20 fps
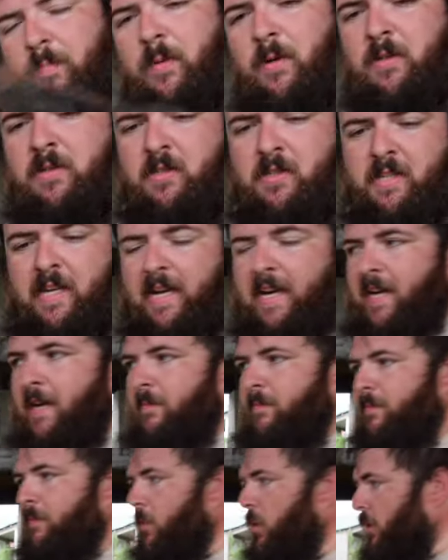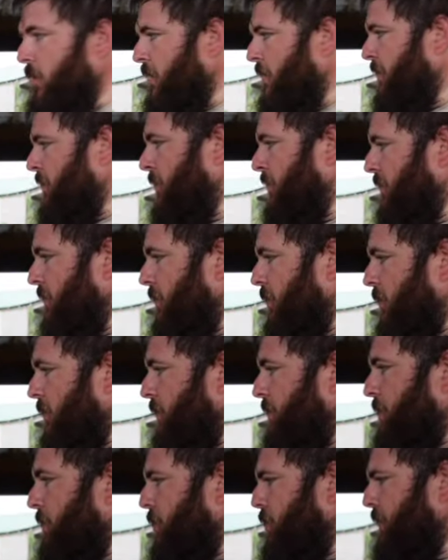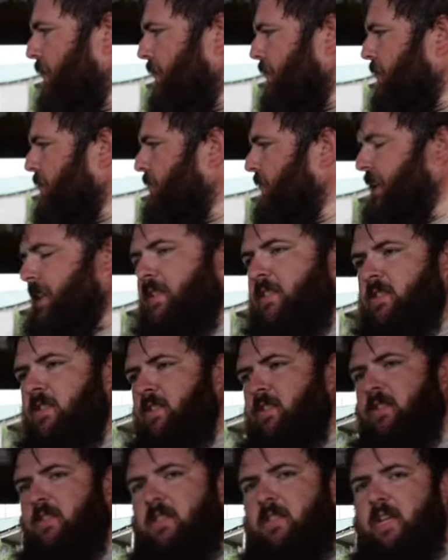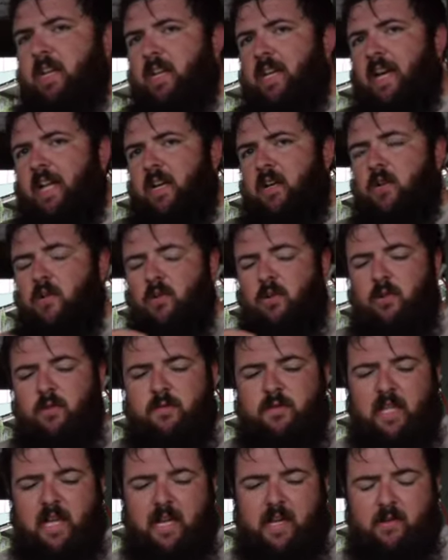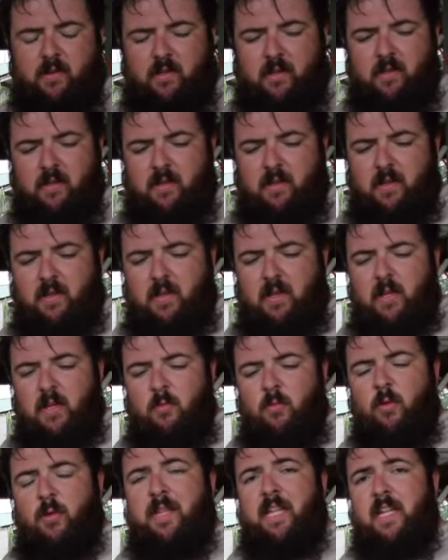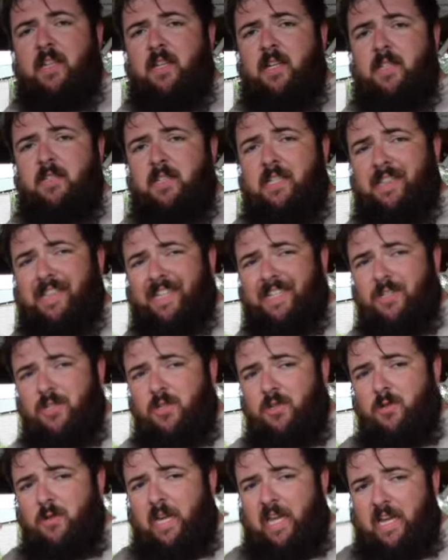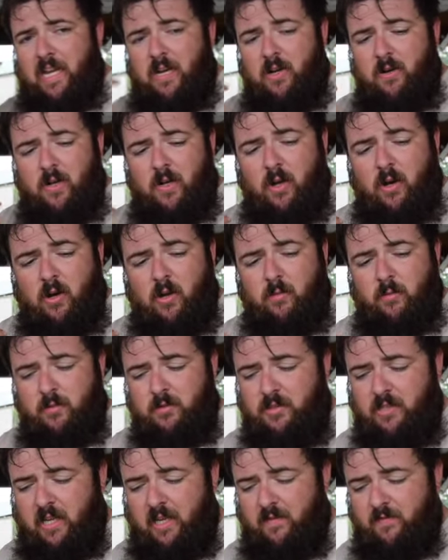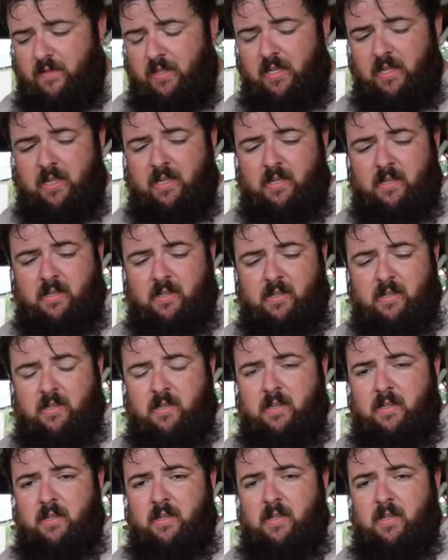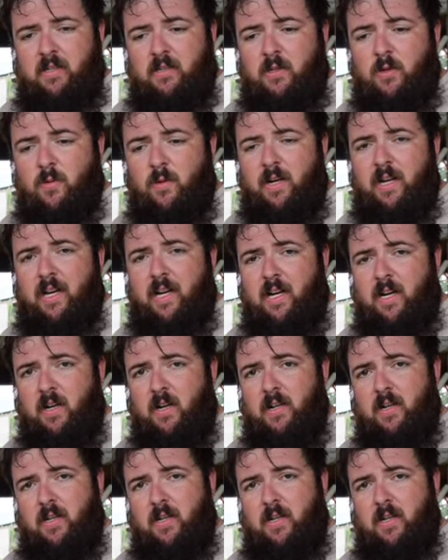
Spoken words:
on the top, or on the Duke it looks like it's just, it kind of grooves down, and but what that does, it lets you hear an audible safety to where